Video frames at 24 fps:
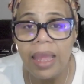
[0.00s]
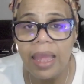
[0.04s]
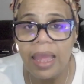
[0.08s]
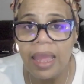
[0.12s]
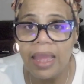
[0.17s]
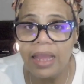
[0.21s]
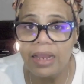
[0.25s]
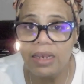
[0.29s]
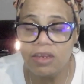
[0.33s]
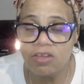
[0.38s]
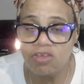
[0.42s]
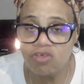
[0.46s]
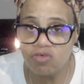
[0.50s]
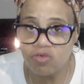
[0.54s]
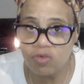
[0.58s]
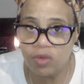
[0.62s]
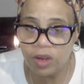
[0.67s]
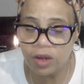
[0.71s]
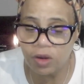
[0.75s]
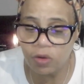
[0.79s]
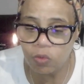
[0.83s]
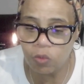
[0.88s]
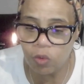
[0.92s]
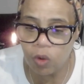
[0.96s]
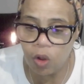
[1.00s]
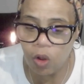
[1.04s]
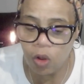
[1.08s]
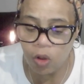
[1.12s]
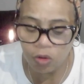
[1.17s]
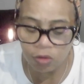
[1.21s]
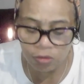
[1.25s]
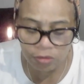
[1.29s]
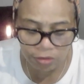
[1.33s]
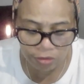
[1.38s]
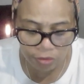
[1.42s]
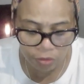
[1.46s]
and the Tretta will
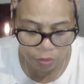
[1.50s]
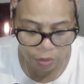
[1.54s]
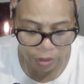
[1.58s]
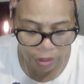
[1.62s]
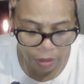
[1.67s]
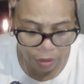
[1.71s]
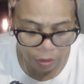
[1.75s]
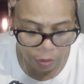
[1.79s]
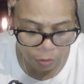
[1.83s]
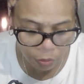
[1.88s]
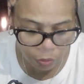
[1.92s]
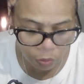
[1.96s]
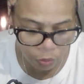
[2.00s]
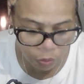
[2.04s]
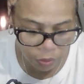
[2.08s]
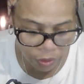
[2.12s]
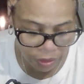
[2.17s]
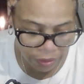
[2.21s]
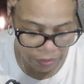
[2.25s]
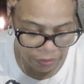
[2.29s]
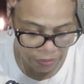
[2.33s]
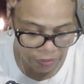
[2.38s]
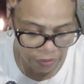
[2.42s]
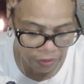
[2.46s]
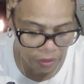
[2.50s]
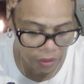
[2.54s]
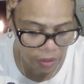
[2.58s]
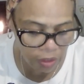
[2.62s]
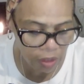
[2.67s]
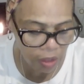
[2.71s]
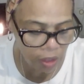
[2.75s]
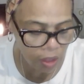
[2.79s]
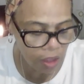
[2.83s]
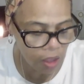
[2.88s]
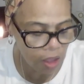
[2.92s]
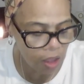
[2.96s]
also help with
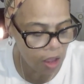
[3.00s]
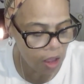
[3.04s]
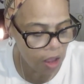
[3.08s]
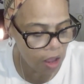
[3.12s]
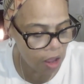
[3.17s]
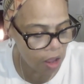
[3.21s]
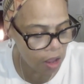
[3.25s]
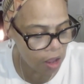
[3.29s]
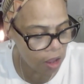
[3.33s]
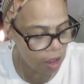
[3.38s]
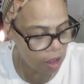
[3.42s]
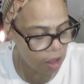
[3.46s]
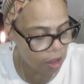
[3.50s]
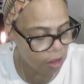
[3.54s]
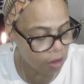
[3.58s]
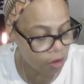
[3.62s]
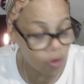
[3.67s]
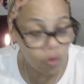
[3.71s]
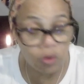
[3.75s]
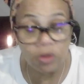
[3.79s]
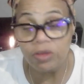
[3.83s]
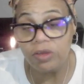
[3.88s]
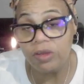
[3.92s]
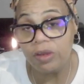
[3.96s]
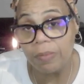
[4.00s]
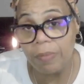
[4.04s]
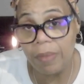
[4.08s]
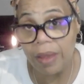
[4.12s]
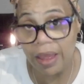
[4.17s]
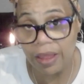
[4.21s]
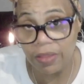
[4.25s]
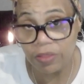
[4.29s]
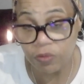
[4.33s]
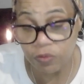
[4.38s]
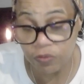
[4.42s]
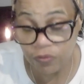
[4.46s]
going to the
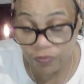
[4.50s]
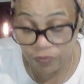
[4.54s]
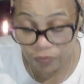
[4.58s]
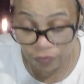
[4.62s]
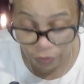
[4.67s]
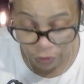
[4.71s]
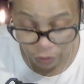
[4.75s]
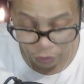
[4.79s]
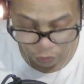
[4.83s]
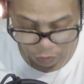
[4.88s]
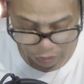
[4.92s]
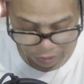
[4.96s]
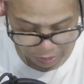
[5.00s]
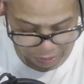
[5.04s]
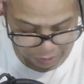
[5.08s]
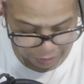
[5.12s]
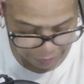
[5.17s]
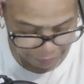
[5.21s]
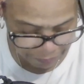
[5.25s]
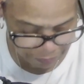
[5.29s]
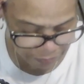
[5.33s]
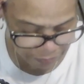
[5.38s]
bathroom frequently.